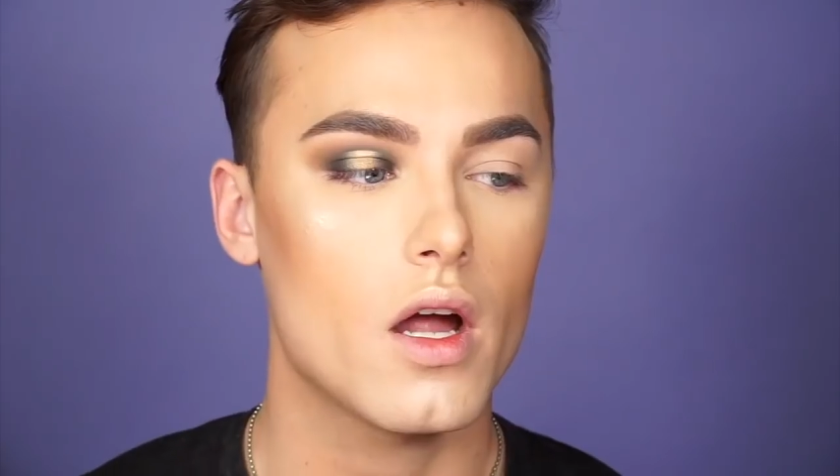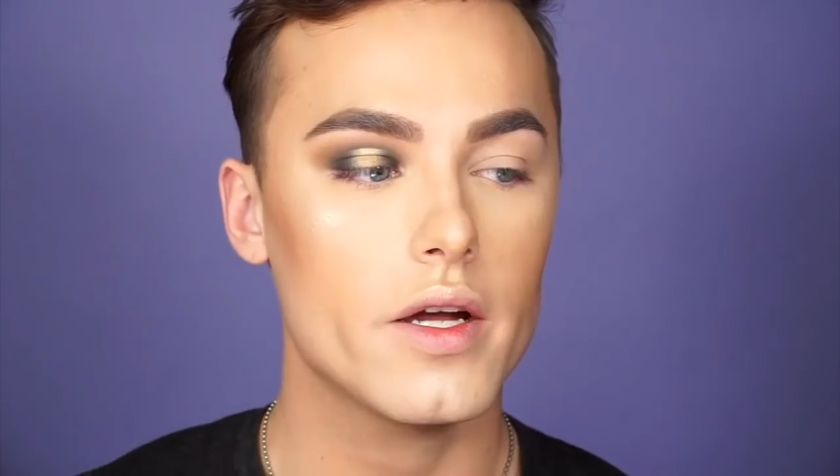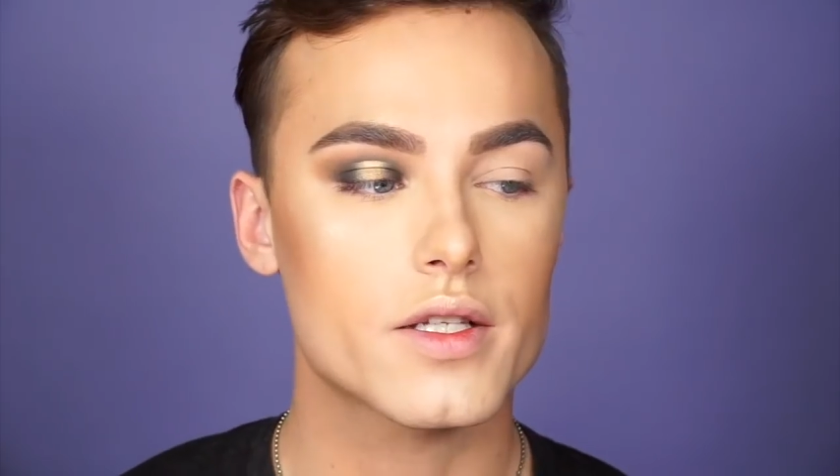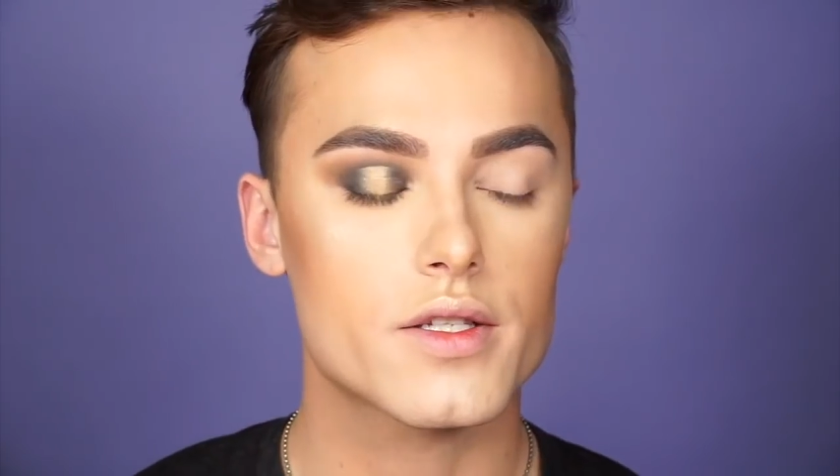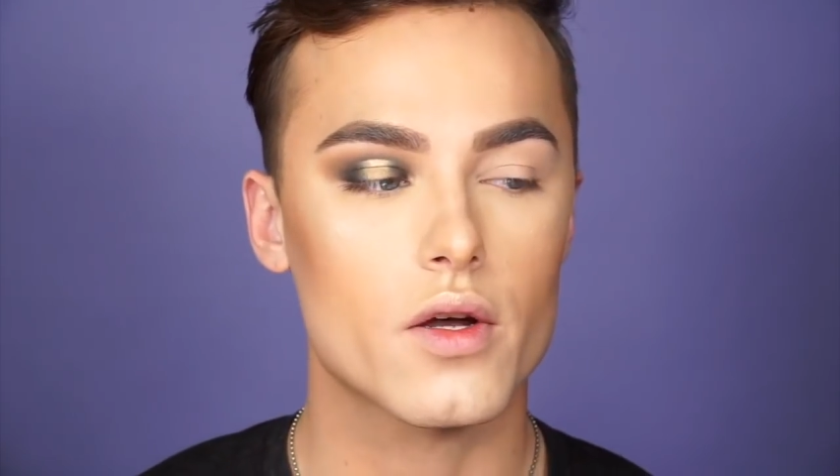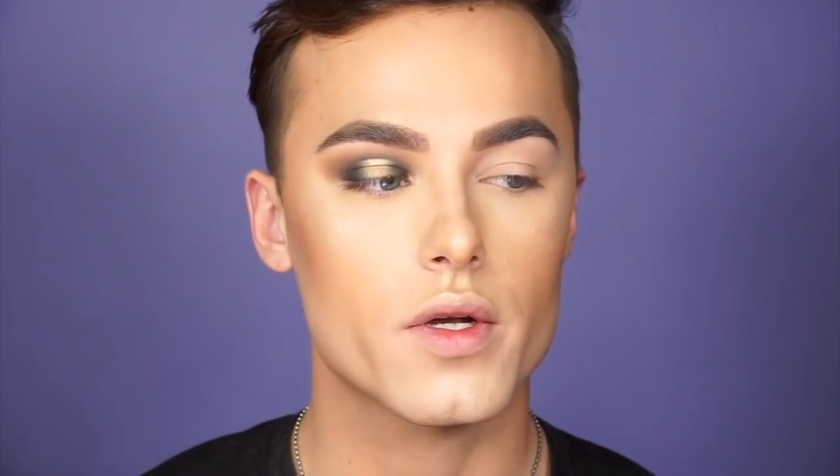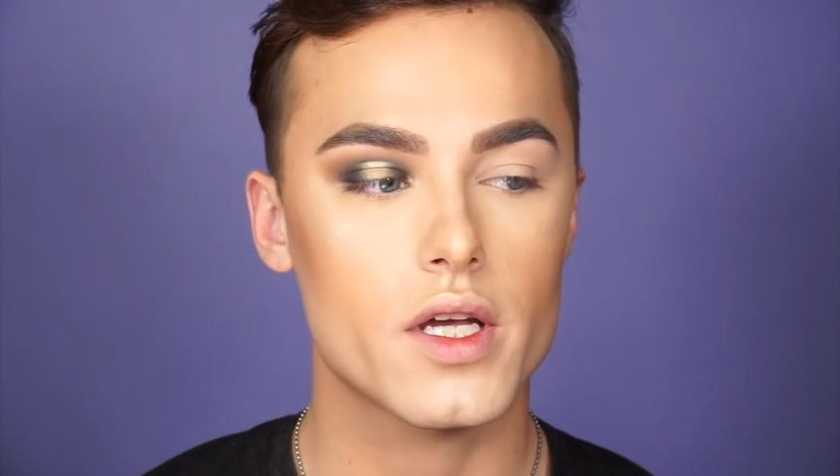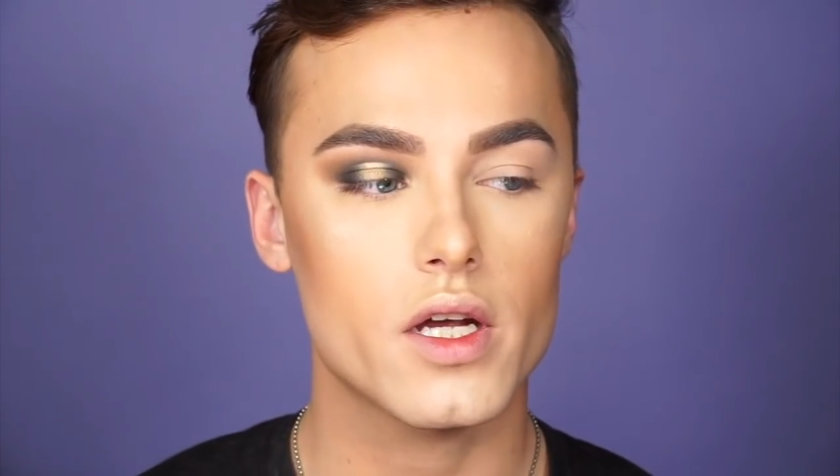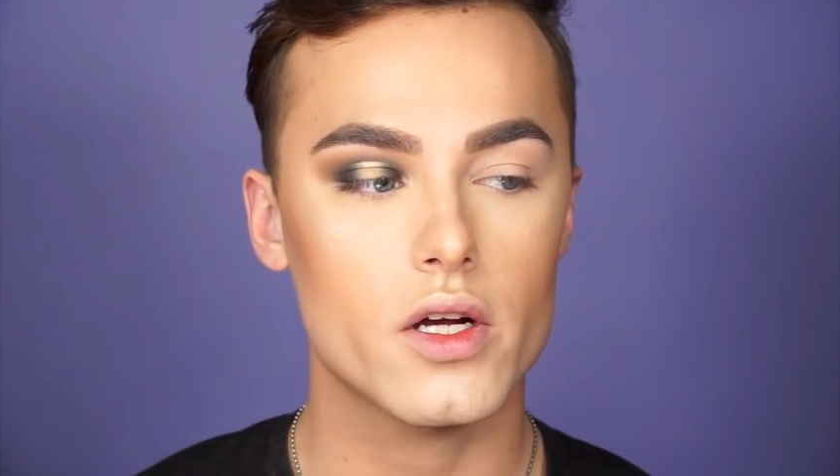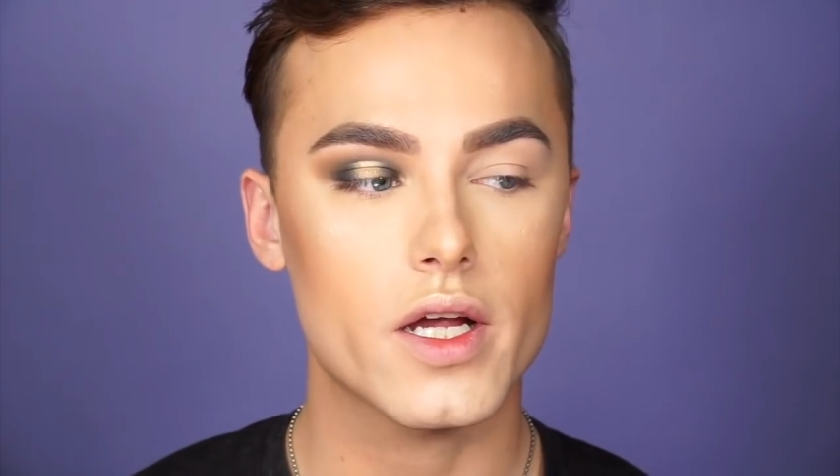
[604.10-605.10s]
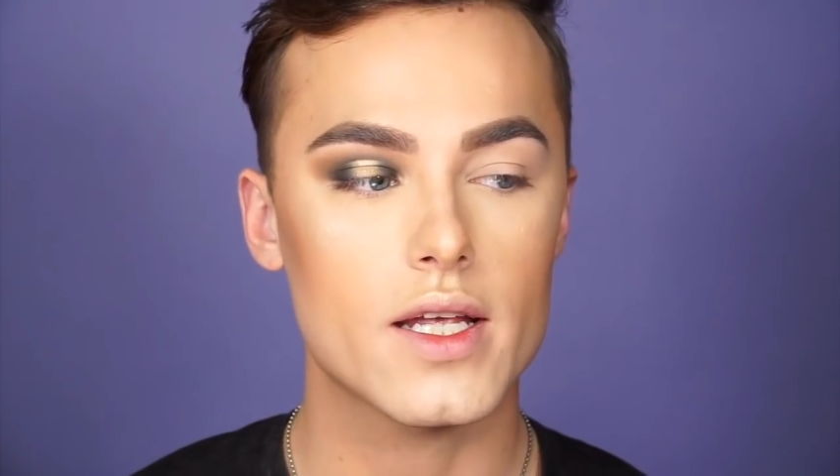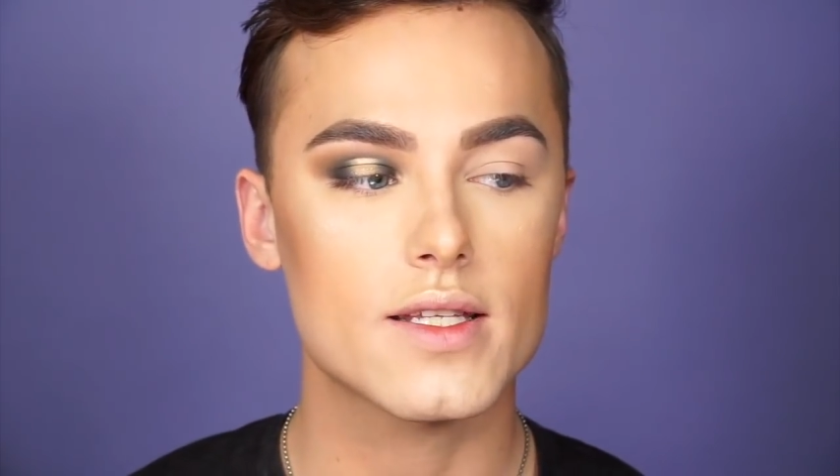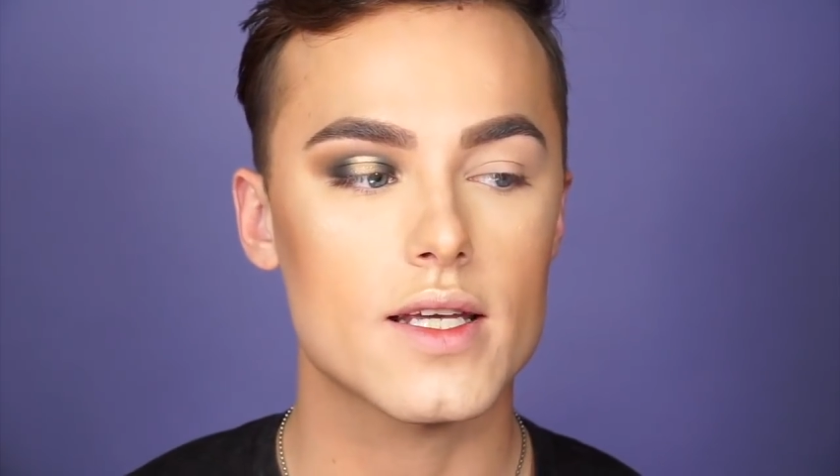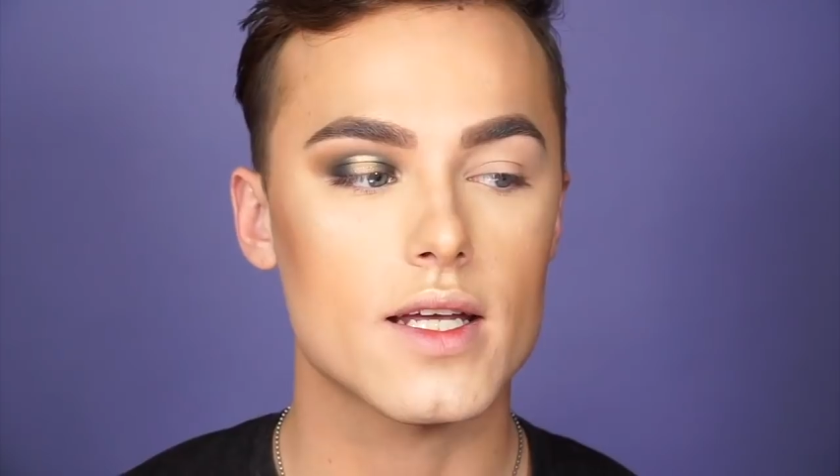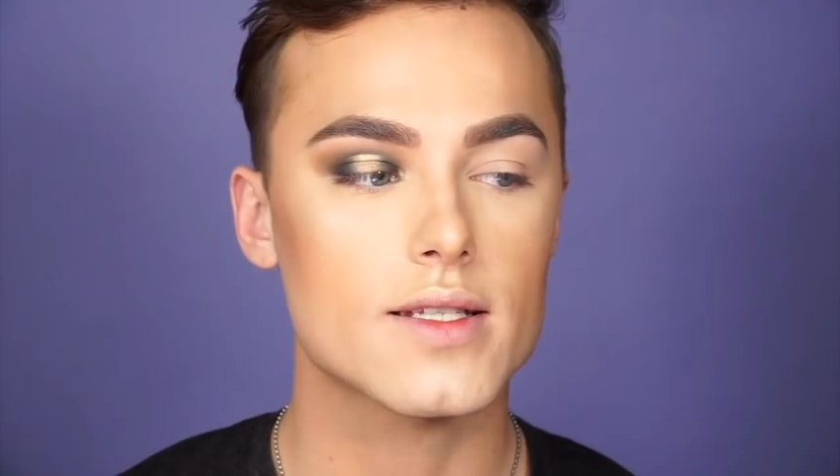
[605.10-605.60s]
Alright, so here
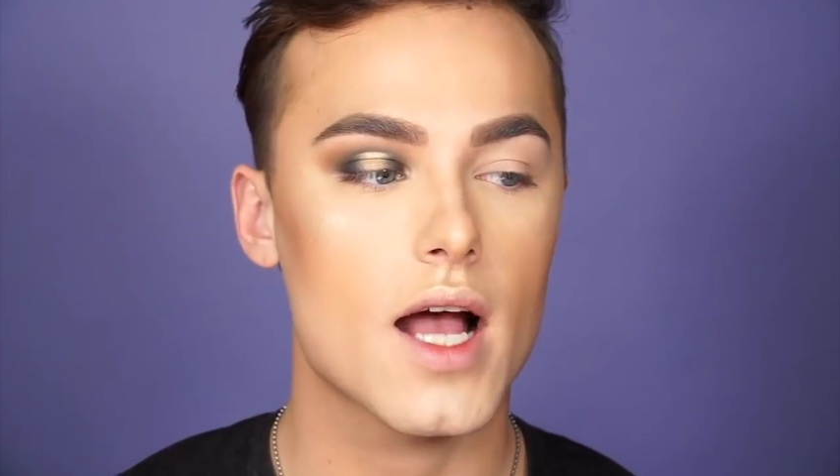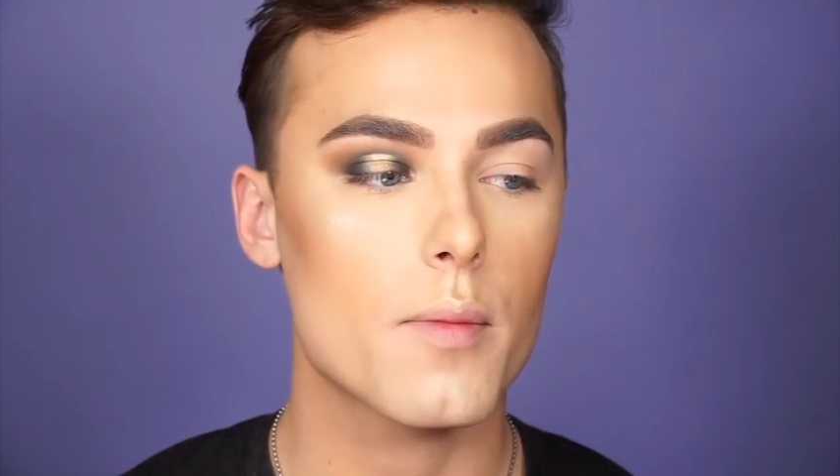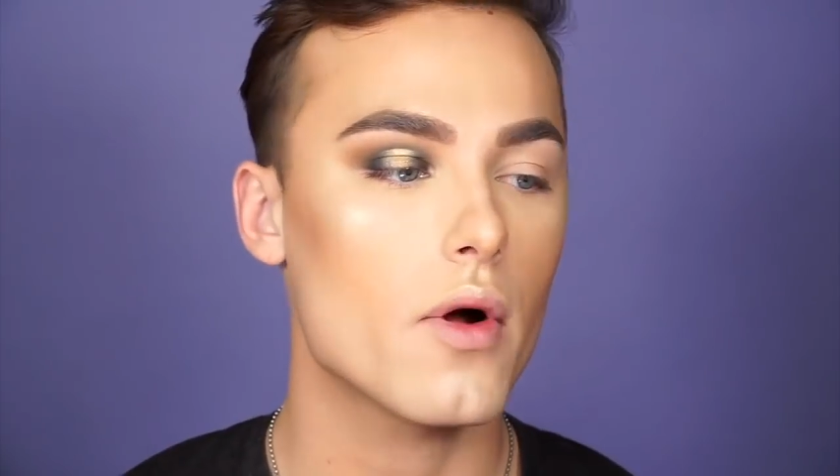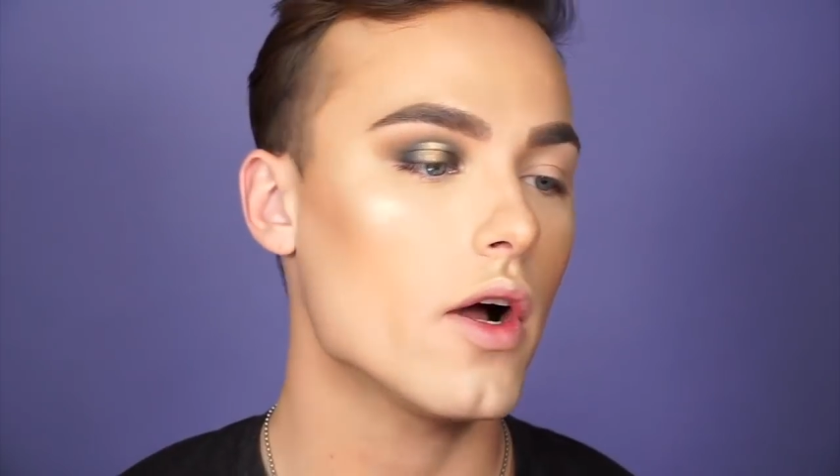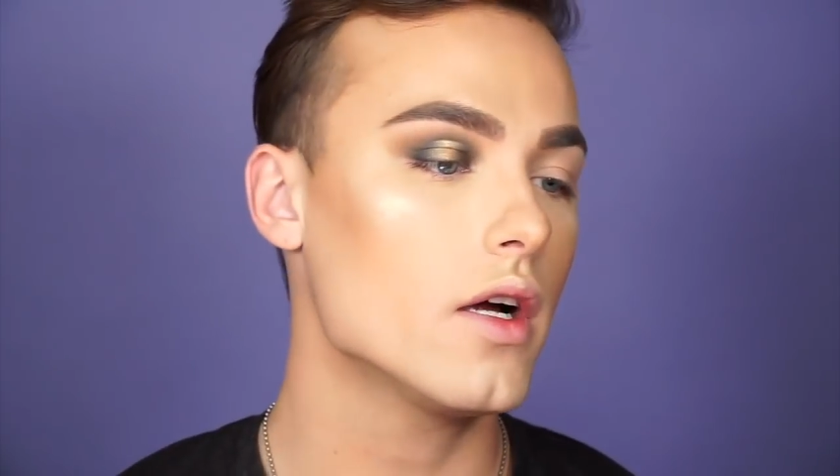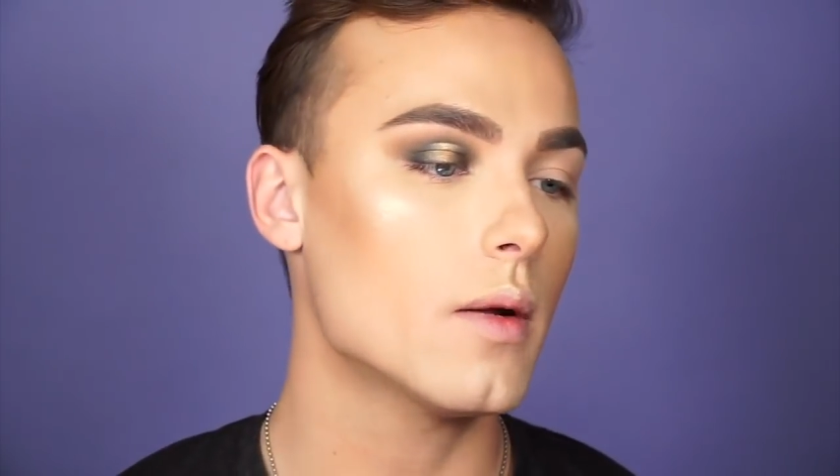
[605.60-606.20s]
is the top part.